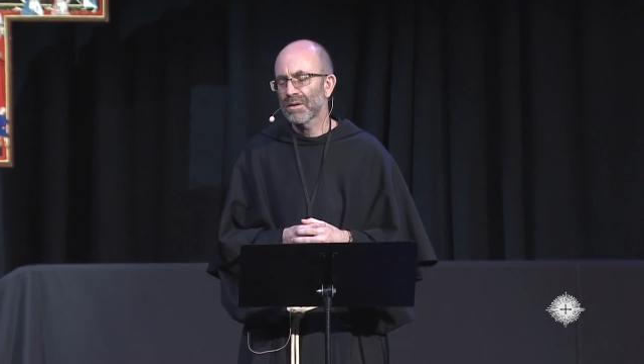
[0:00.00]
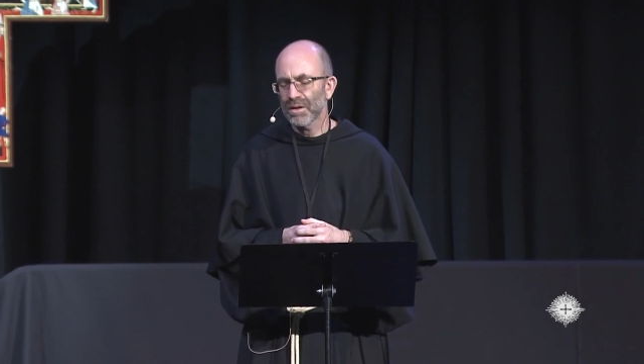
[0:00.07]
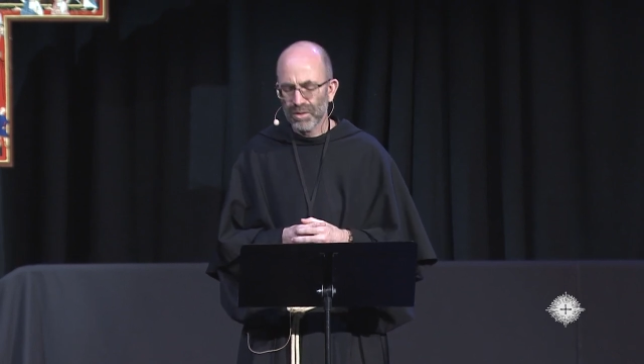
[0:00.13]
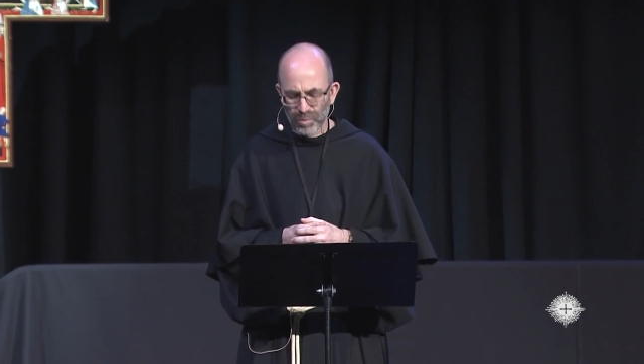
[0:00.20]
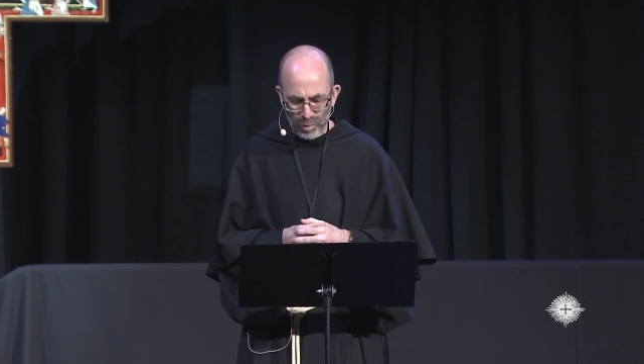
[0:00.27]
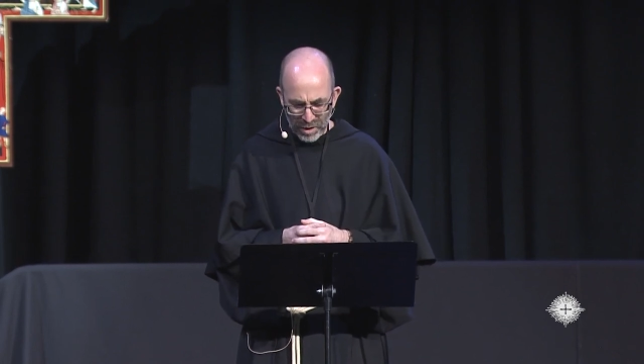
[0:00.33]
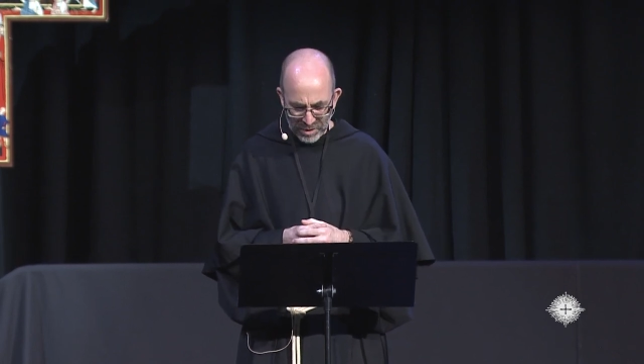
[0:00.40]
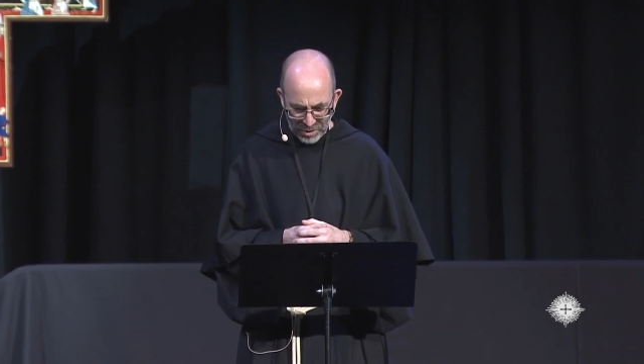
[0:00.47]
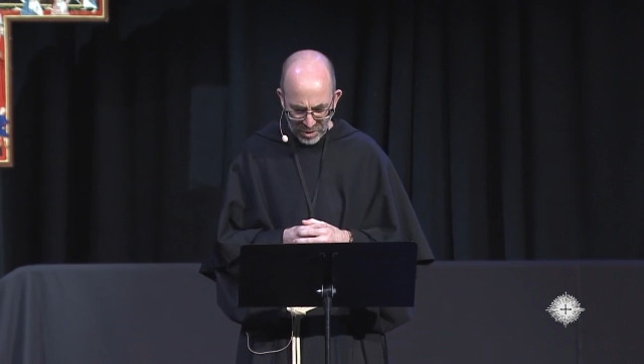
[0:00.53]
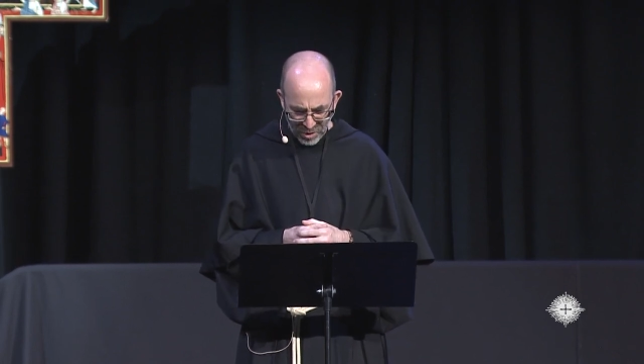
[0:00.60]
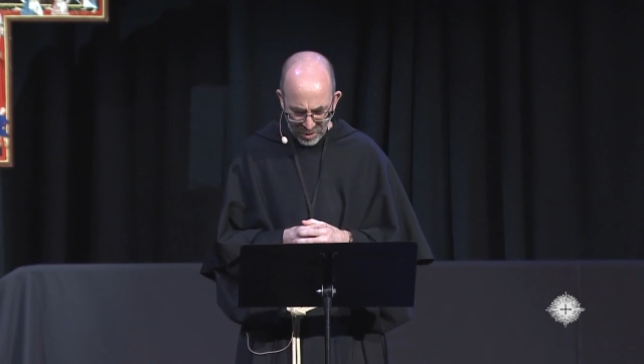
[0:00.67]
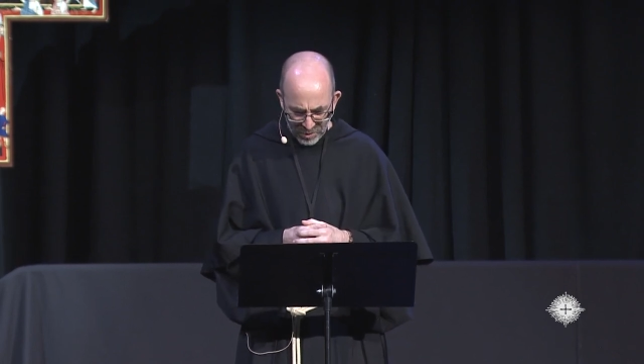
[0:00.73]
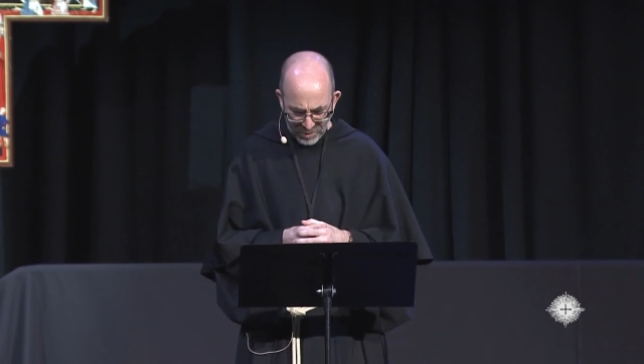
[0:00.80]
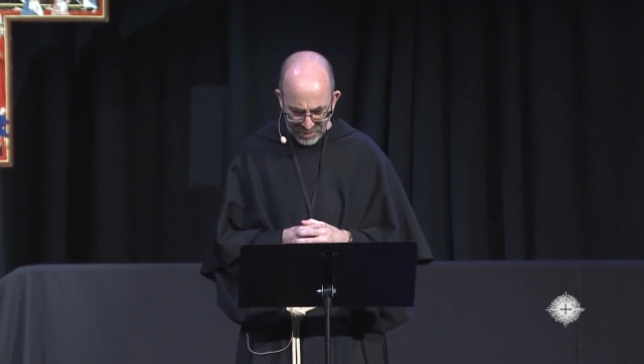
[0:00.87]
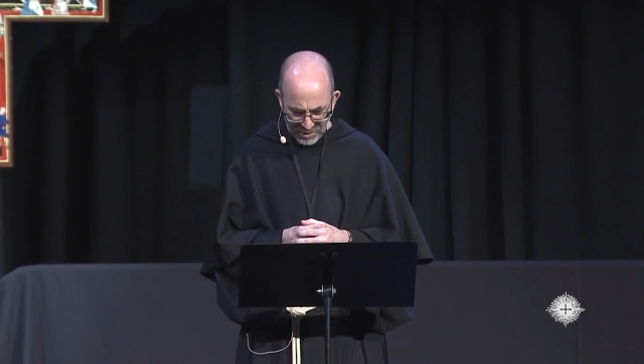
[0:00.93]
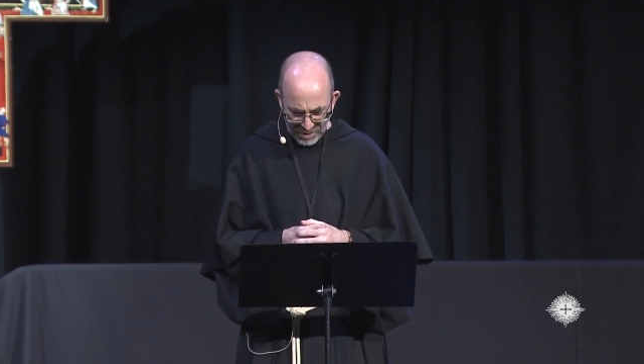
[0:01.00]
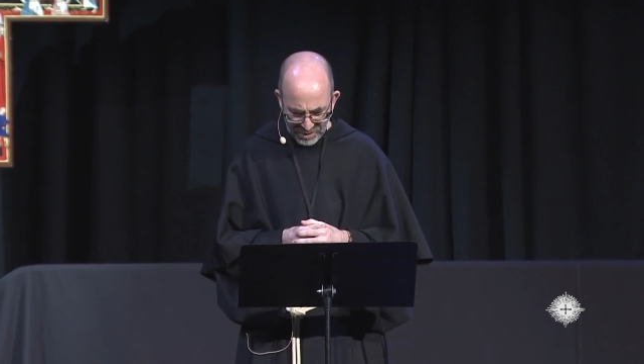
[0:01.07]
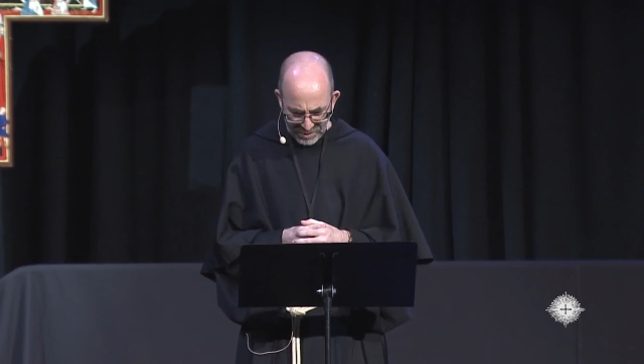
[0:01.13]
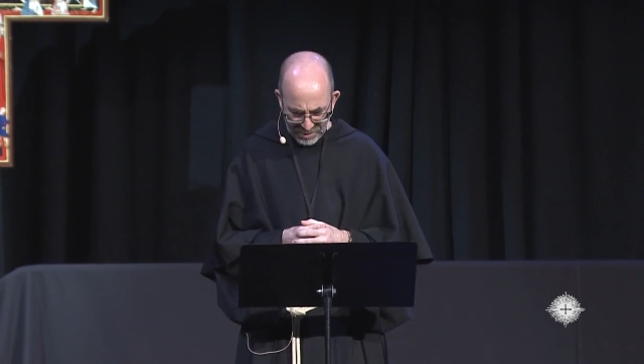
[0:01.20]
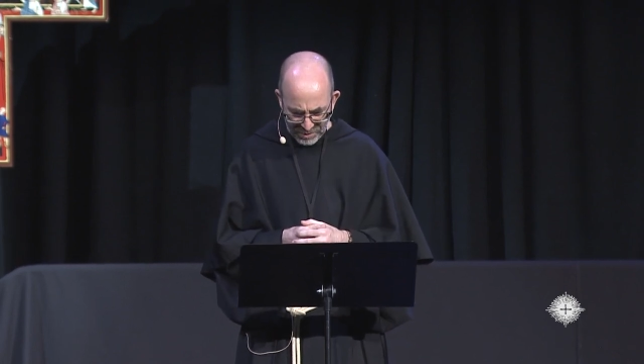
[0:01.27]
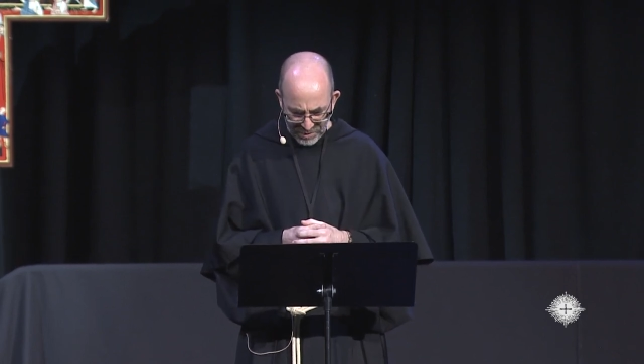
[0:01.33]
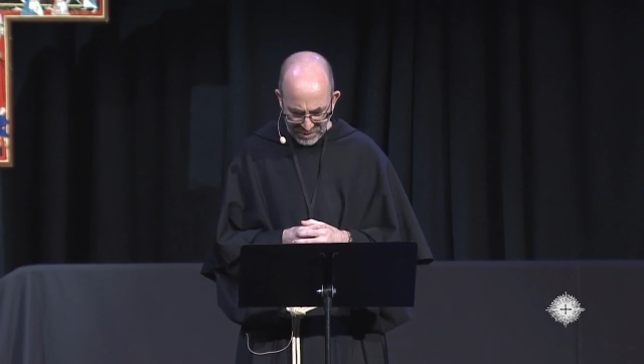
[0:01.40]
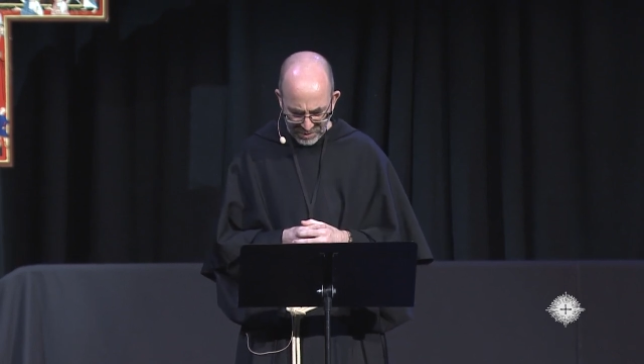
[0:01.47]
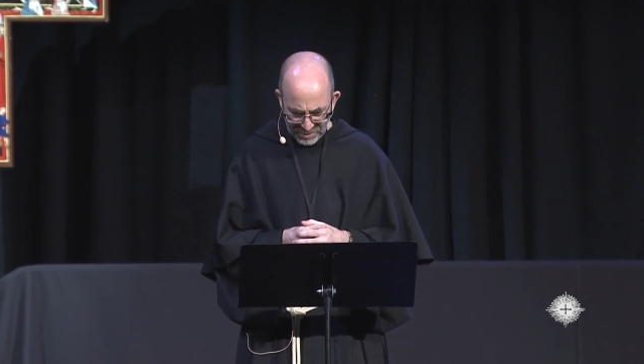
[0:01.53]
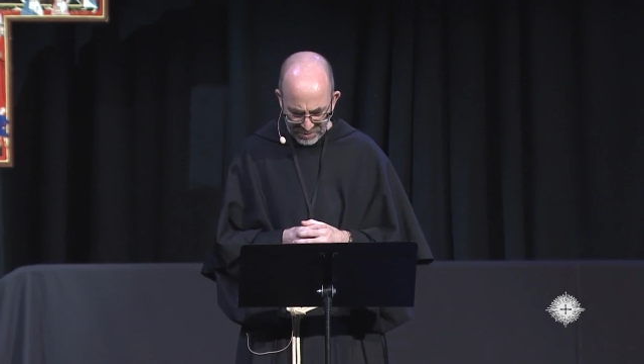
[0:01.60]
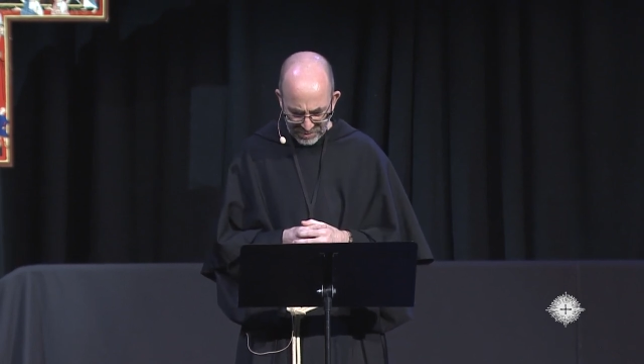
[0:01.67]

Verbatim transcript: in what calls us.